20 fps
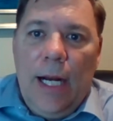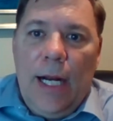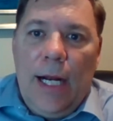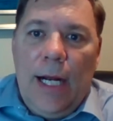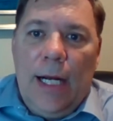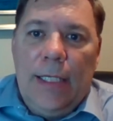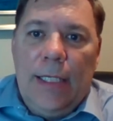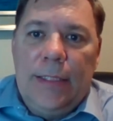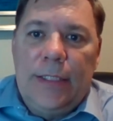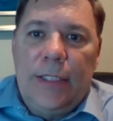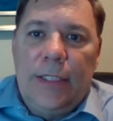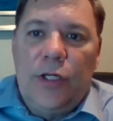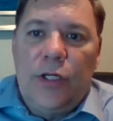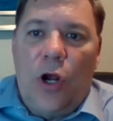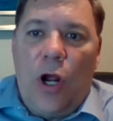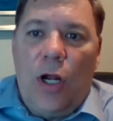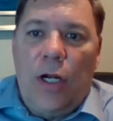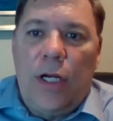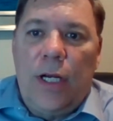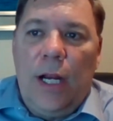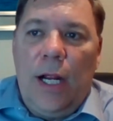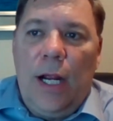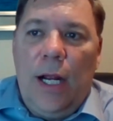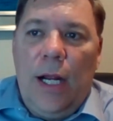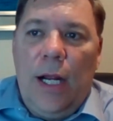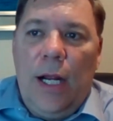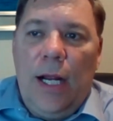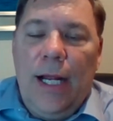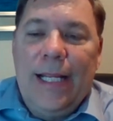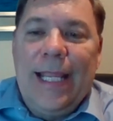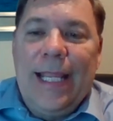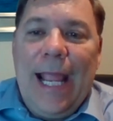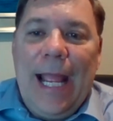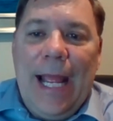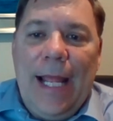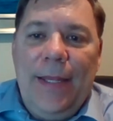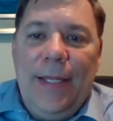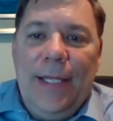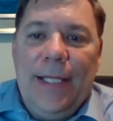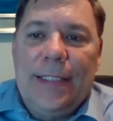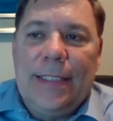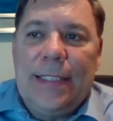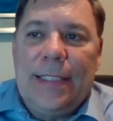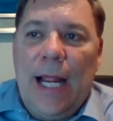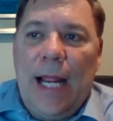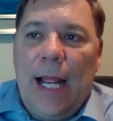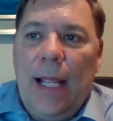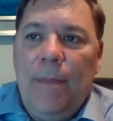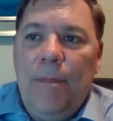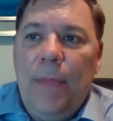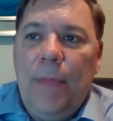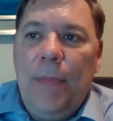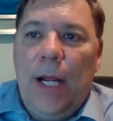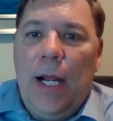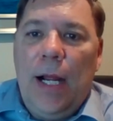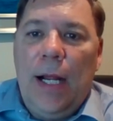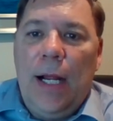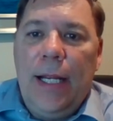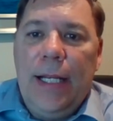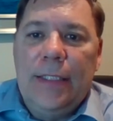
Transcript: uh, to talk uh, again this time uh,